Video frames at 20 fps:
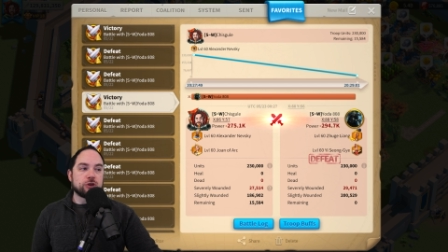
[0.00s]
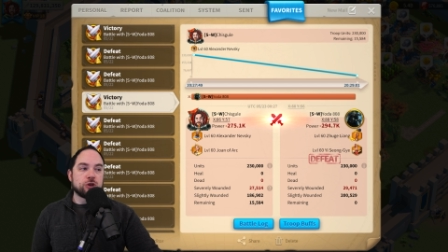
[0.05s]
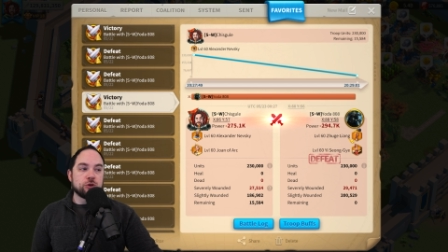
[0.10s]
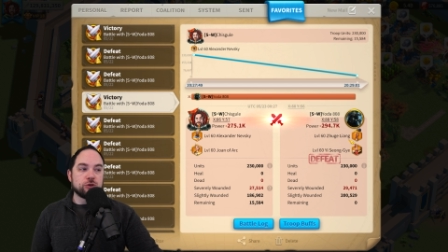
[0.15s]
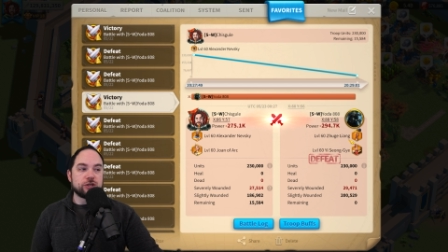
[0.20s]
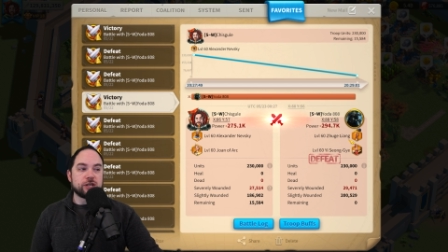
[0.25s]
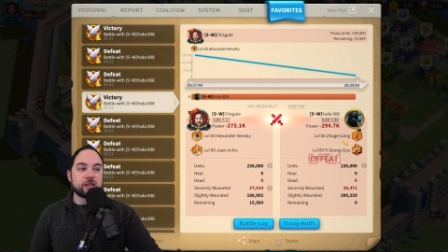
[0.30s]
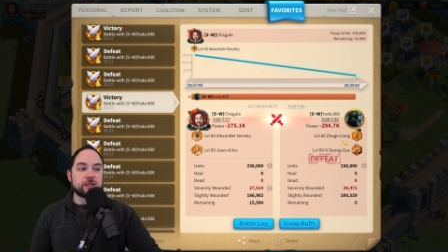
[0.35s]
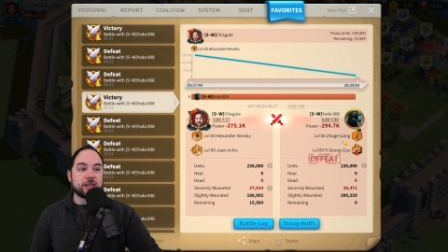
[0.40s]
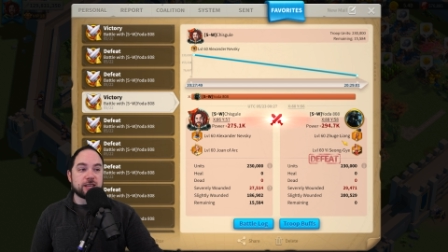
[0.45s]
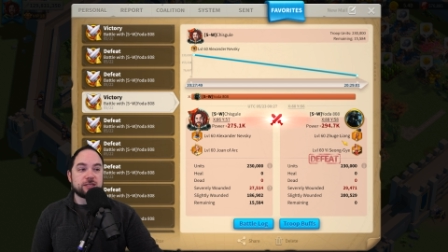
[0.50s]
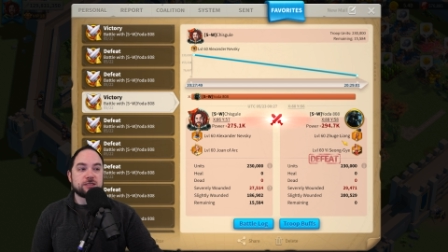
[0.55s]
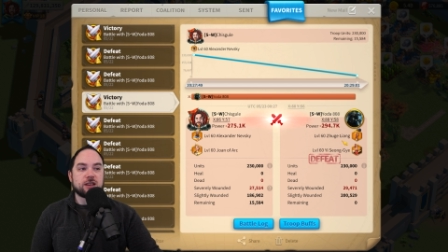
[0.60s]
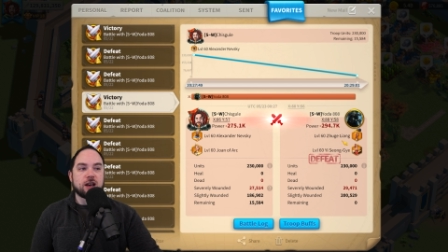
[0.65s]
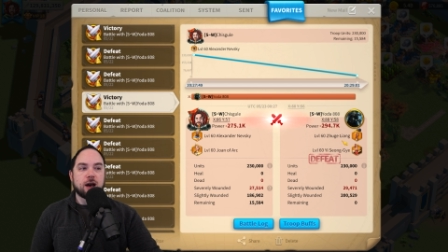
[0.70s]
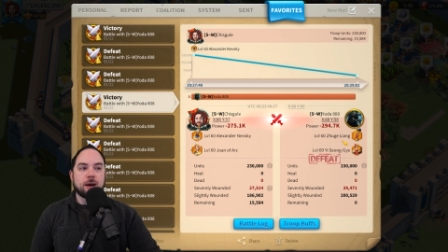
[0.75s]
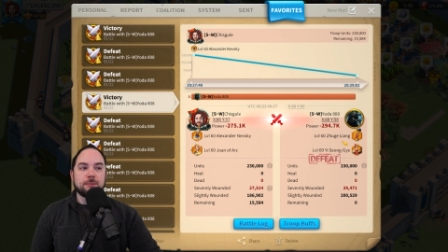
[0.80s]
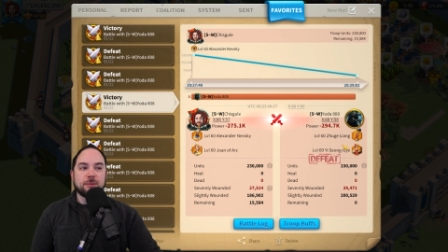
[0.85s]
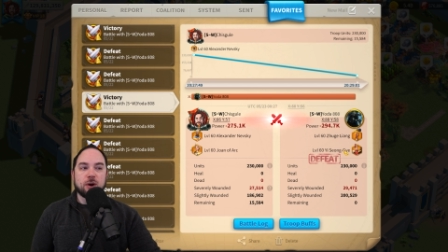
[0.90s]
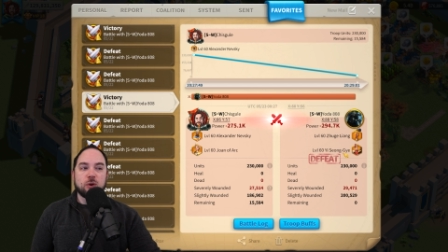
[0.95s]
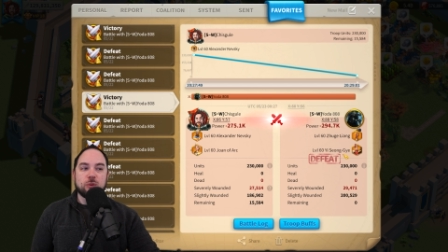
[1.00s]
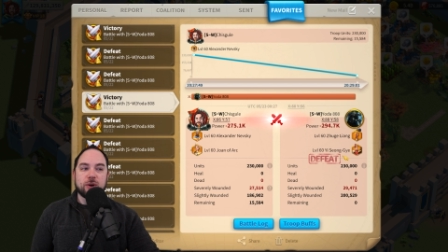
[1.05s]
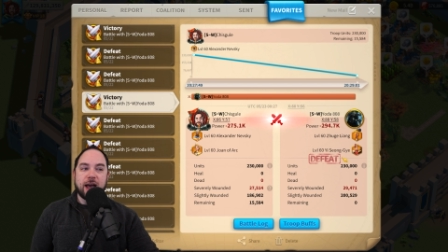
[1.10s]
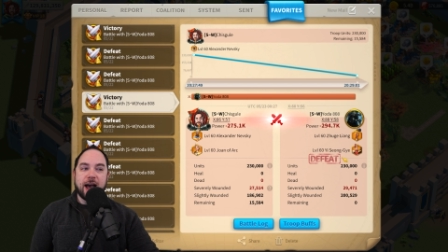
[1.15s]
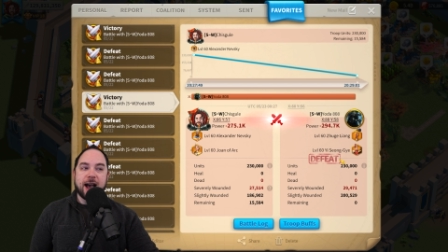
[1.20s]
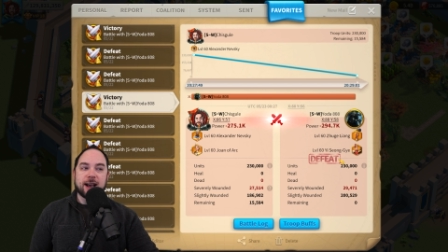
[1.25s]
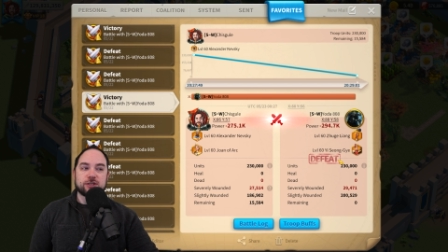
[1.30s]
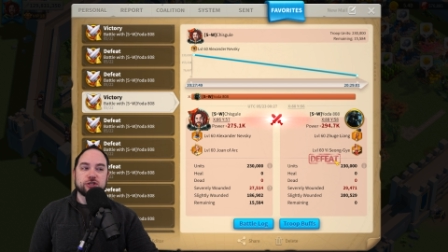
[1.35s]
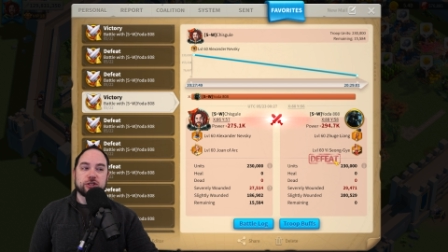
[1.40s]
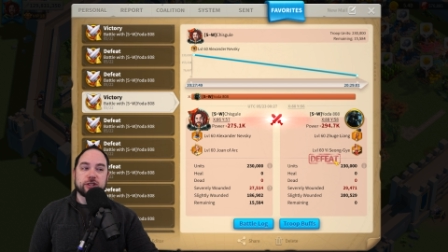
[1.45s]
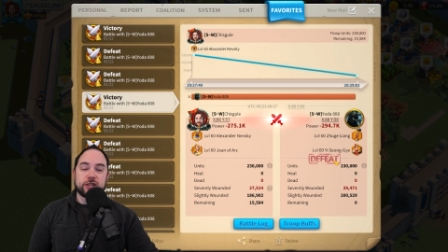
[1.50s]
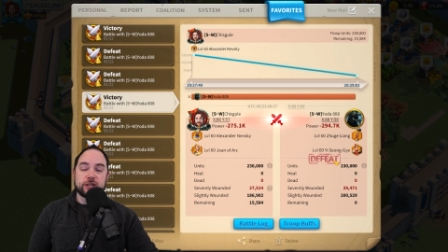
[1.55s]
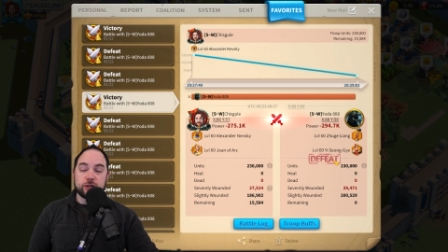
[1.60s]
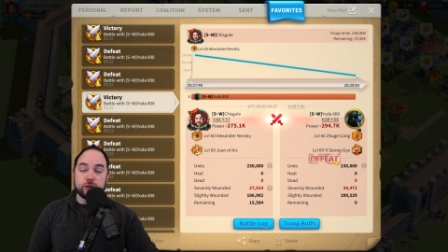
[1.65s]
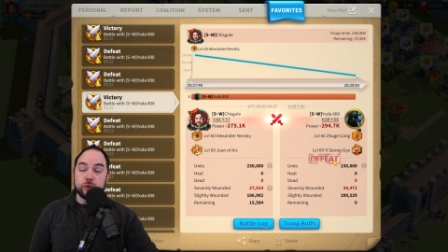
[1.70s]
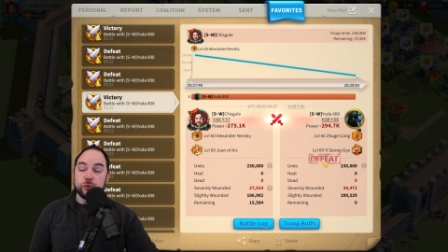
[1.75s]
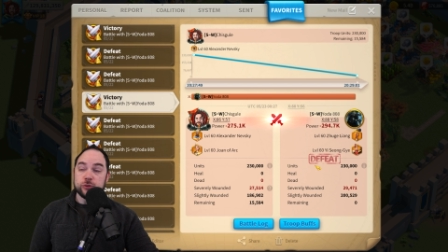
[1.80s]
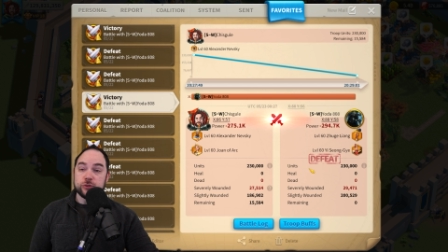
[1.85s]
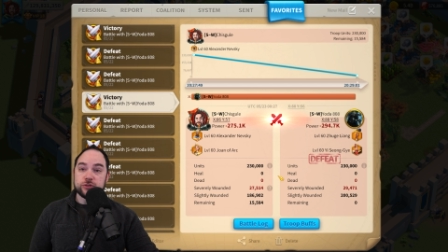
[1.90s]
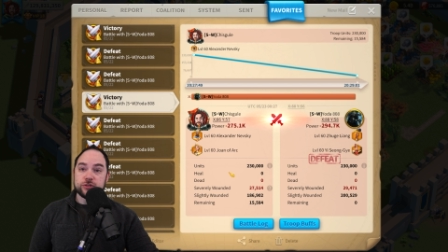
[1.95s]
using this combo, we actually
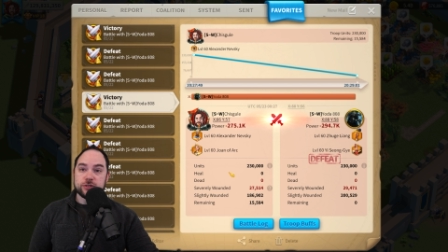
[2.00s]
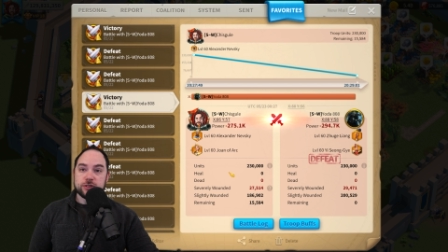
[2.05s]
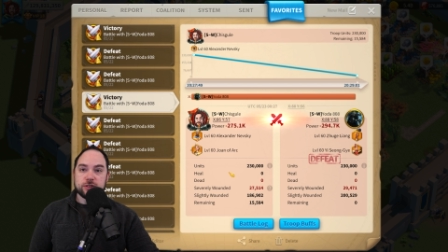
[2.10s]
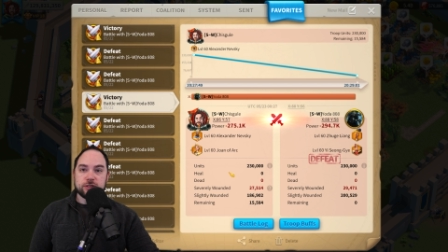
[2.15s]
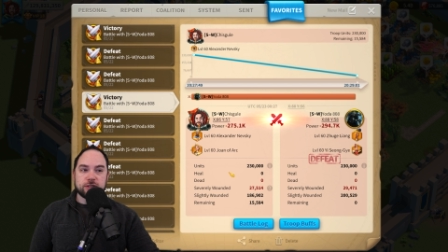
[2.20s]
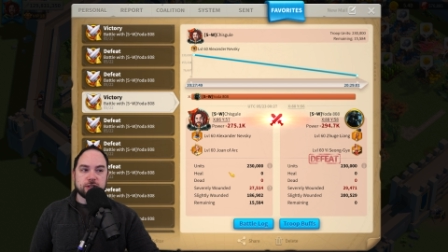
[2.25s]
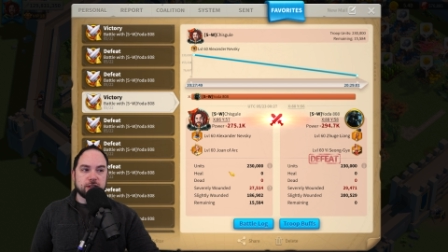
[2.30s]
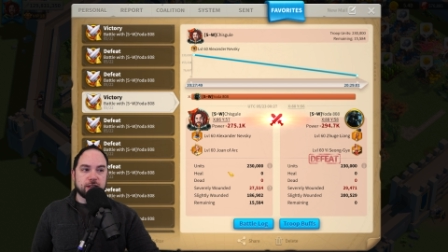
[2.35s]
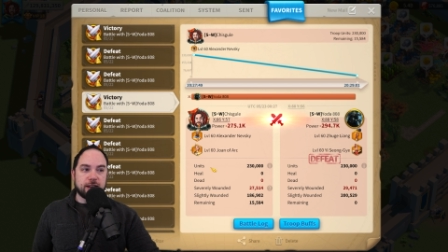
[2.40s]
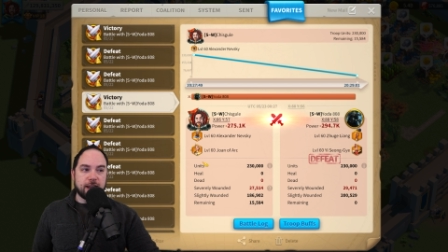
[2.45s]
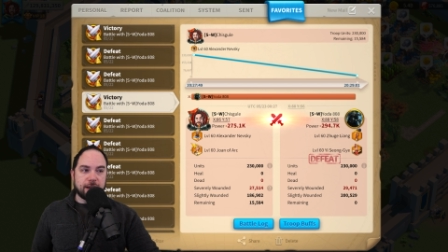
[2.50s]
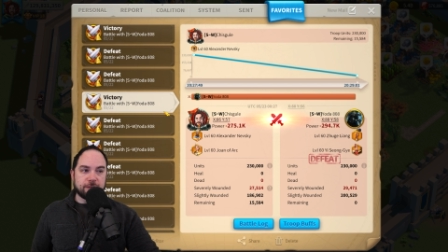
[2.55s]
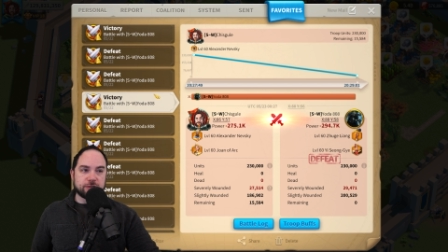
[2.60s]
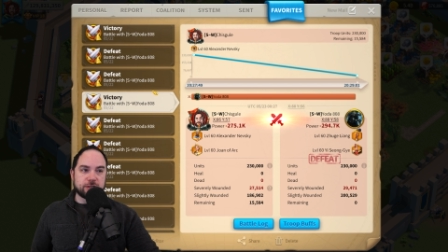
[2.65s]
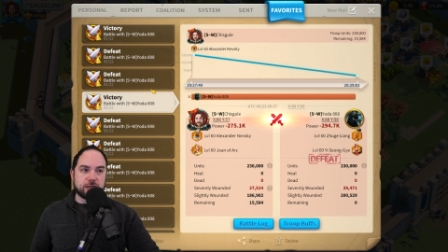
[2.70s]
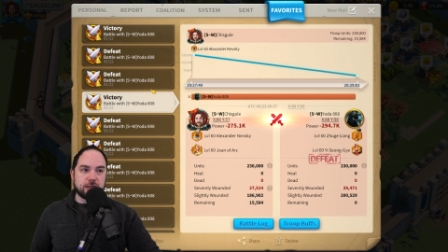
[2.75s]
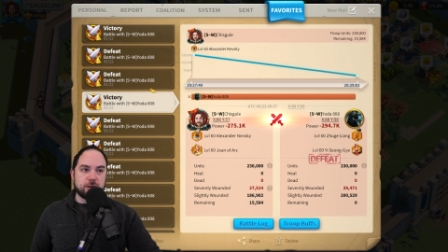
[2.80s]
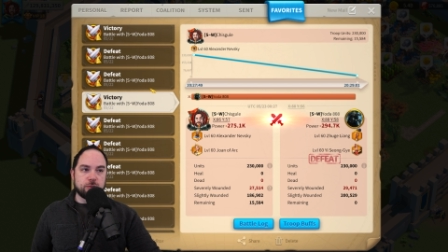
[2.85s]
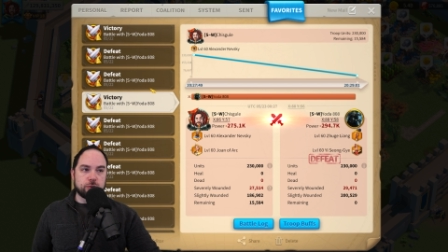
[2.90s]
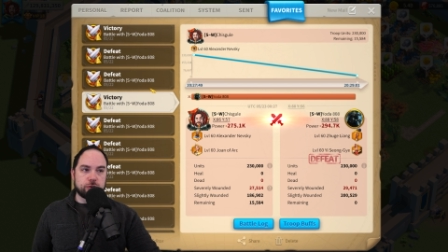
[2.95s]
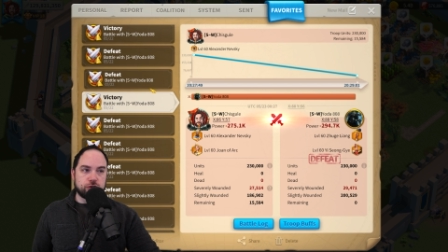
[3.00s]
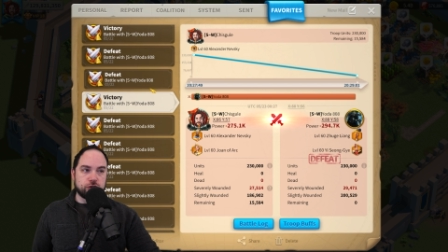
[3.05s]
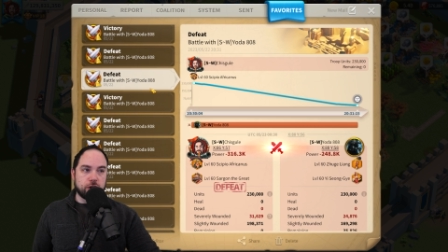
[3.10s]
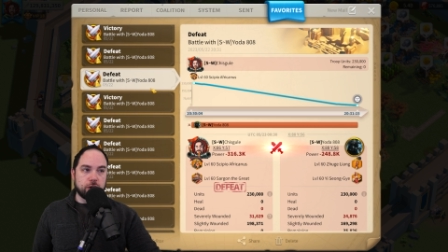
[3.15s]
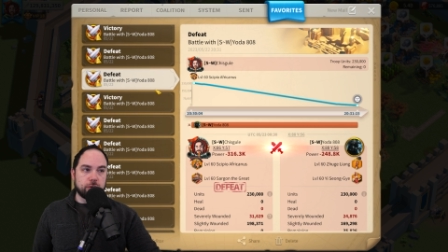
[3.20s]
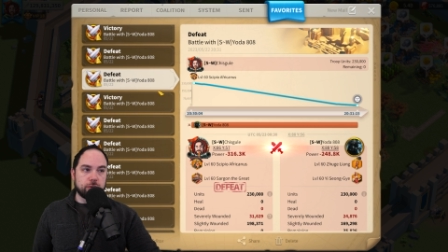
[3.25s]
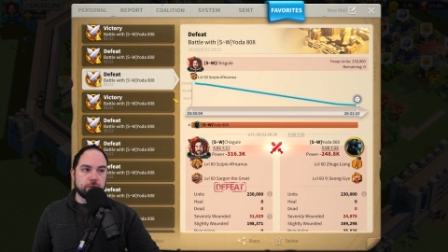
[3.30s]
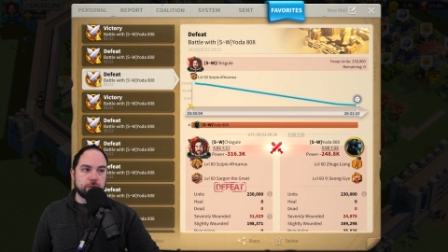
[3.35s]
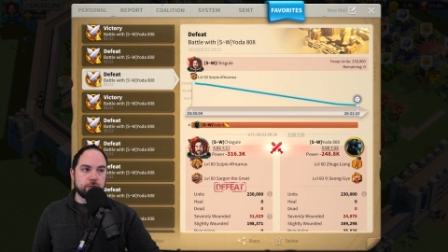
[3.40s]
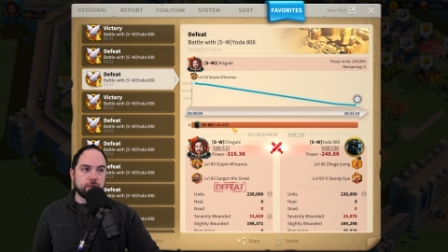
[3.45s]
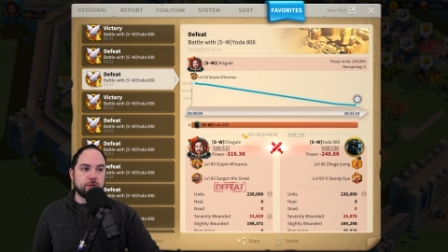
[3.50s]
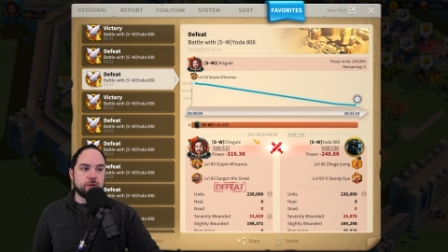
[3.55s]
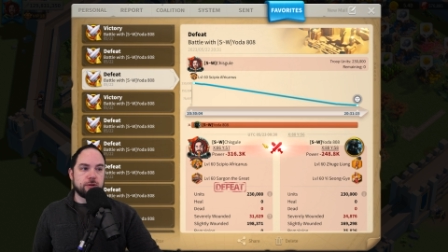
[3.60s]
lose to the Nevsky with Joan.